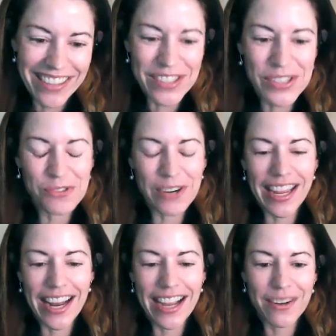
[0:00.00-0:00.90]
That's
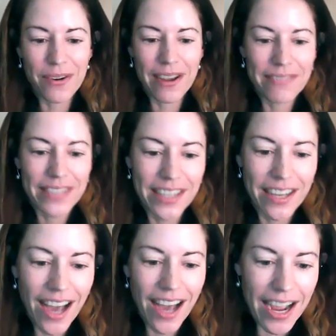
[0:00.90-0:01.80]
great. I know I have a
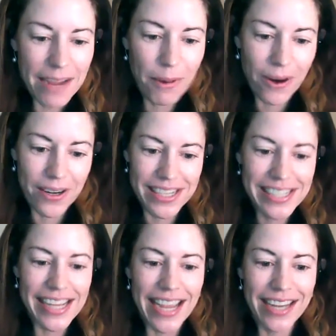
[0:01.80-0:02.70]
high bar to
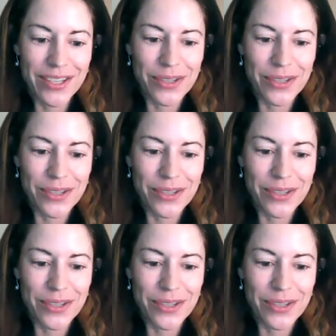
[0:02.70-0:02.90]
set.